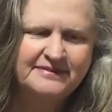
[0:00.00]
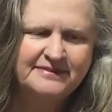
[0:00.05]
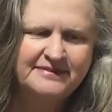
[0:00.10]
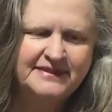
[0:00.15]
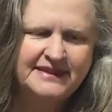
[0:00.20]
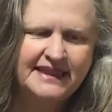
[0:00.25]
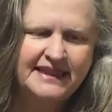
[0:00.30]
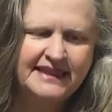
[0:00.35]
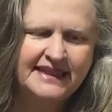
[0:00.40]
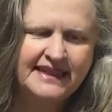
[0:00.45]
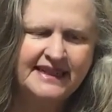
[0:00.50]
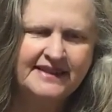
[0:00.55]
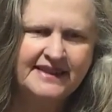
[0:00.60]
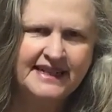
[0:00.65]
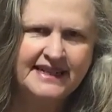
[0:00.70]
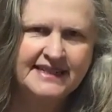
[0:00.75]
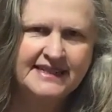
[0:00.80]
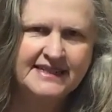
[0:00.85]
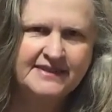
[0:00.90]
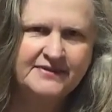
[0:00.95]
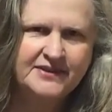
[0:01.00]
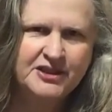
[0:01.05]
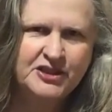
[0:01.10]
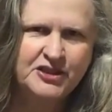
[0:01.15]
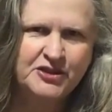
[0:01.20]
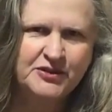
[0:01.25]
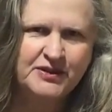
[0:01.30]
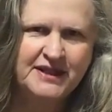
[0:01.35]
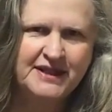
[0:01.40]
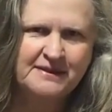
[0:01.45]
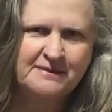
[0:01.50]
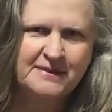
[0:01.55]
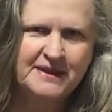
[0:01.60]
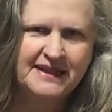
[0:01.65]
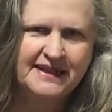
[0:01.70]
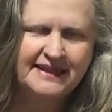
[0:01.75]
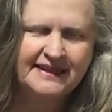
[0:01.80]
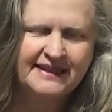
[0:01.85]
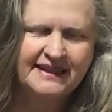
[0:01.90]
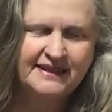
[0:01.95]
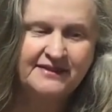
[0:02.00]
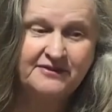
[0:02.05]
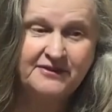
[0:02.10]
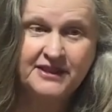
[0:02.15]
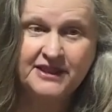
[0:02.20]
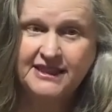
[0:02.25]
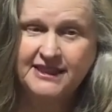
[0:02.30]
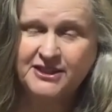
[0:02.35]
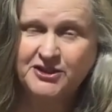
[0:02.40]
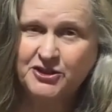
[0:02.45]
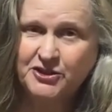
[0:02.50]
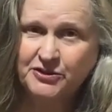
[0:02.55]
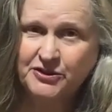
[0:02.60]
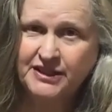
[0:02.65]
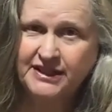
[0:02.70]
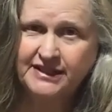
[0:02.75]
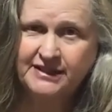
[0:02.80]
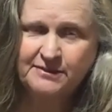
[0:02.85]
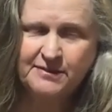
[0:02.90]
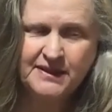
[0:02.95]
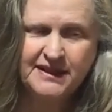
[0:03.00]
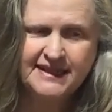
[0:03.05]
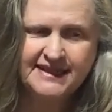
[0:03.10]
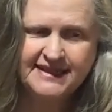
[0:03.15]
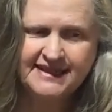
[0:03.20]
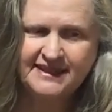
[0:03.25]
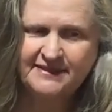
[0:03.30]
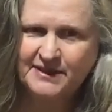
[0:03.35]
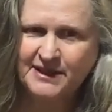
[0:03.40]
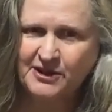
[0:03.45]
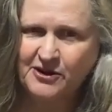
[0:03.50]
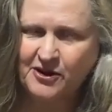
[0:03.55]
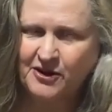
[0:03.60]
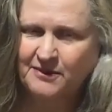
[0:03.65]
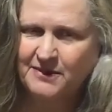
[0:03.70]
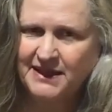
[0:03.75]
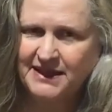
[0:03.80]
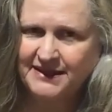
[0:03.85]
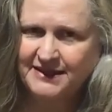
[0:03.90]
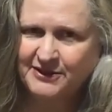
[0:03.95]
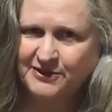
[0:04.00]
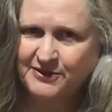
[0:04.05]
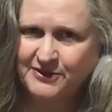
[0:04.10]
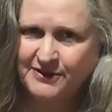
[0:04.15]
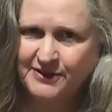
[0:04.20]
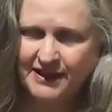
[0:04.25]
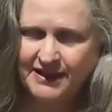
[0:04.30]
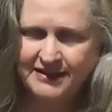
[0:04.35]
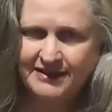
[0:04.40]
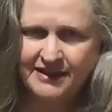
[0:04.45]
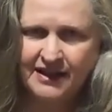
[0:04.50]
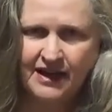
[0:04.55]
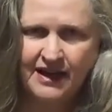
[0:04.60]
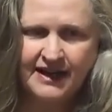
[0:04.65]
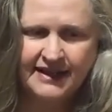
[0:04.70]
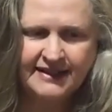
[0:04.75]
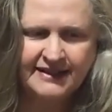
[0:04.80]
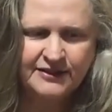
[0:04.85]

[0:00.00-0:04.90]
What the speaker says: yeah, thanks for joining me. If you enjoyed it, please leave me a comment or a like,